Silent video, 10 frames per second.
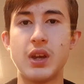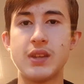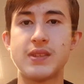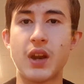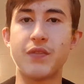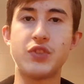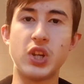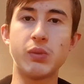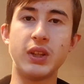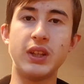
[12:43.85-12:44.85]
instead of
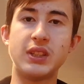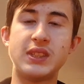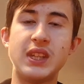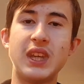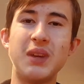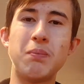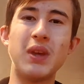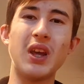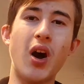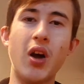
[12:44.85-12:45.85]
genuinely seeking
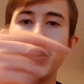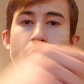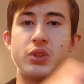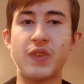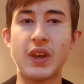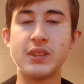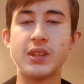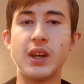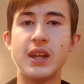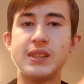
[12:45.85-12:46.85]
beyond those
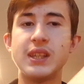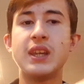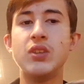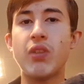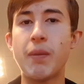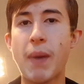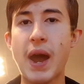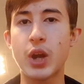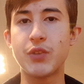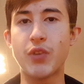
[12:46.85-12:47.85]
things and seeking to the
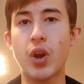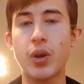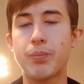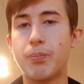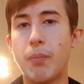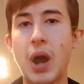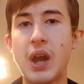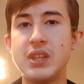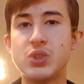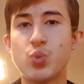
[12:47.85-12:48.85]
back of our
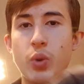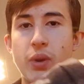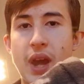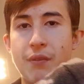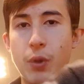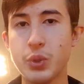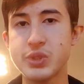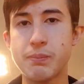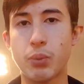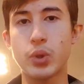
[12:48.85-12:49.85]
minds where we have all
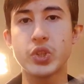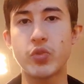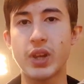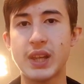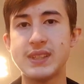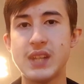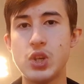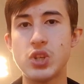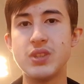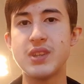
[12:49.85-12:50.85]
those important
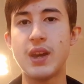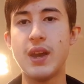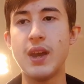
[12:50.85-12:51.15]
realizations.